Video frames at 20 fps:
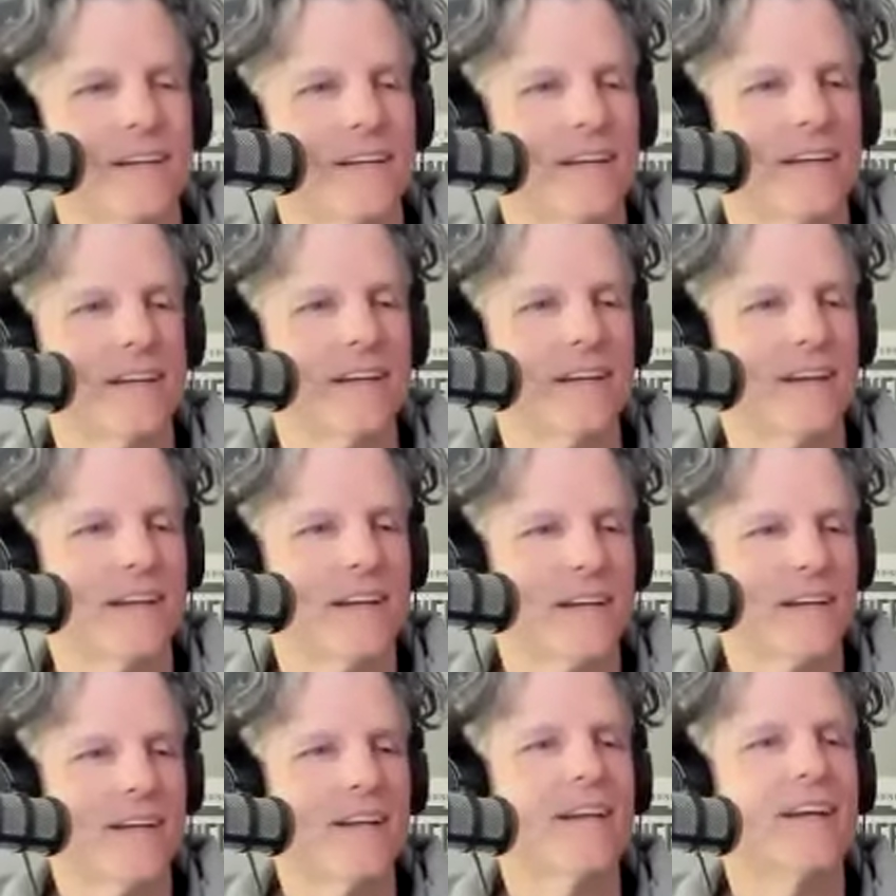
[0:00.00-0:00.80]
the day
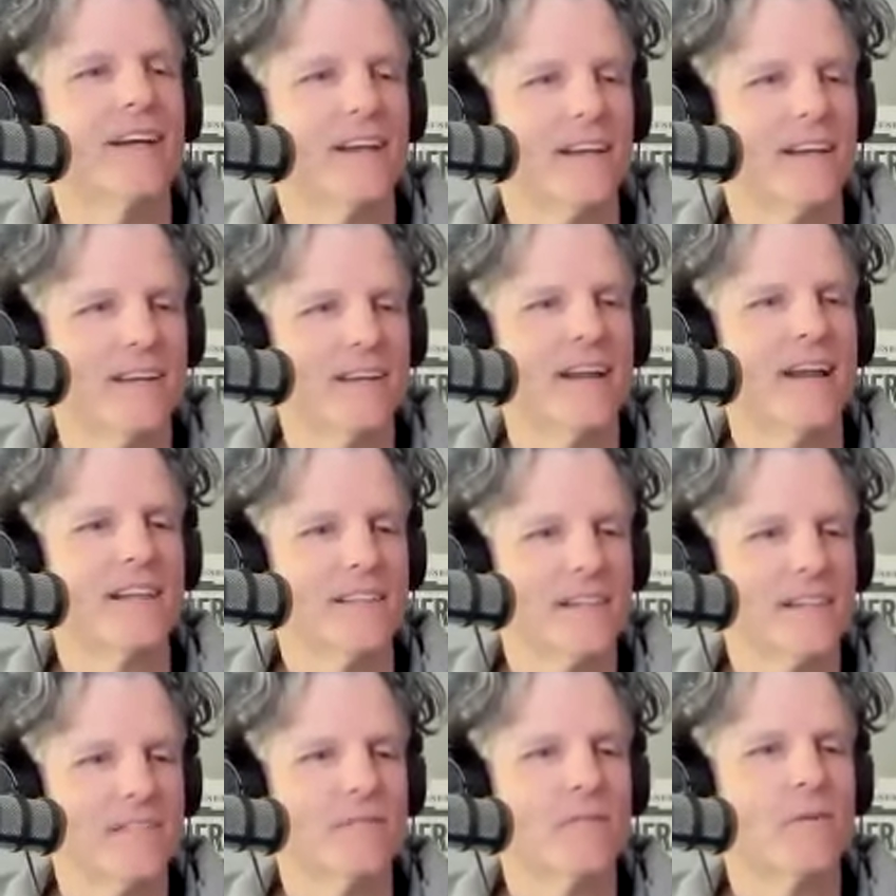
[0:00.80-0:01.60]
with a
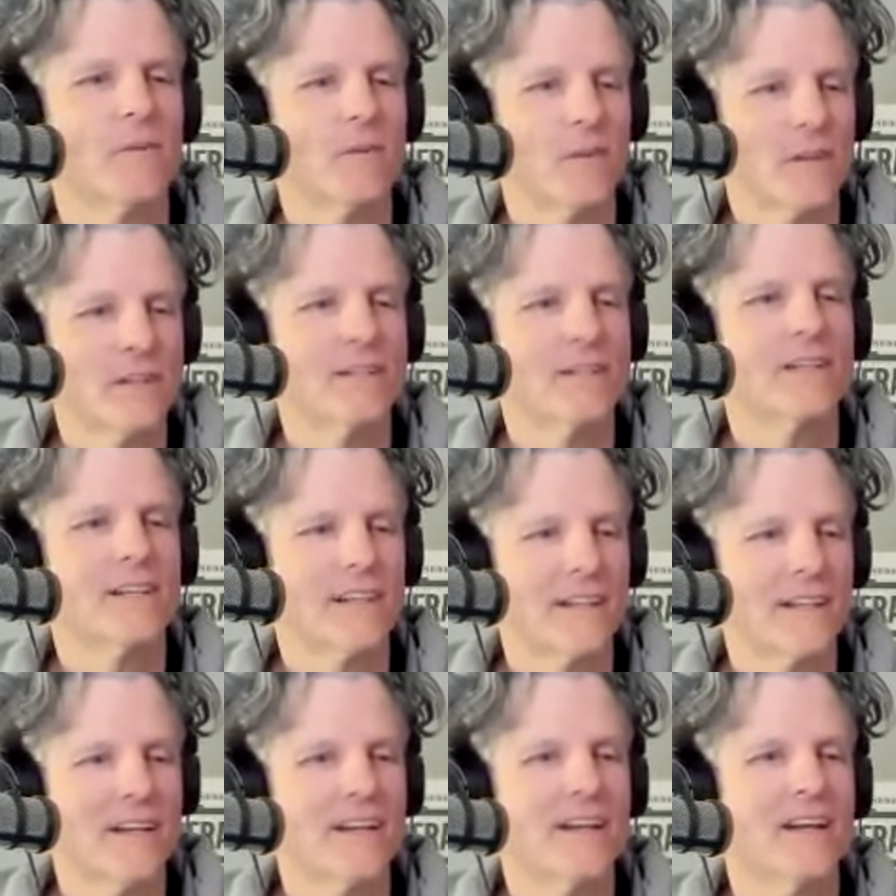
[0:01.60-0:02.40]
friendly voice.
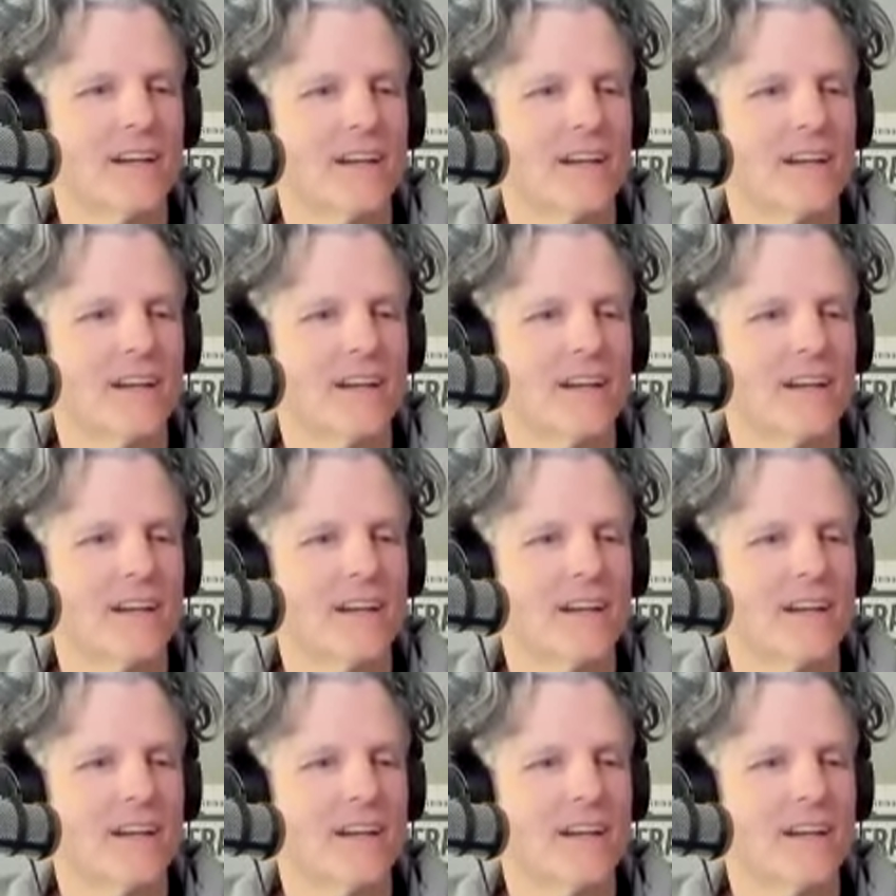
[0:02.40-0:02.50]
One of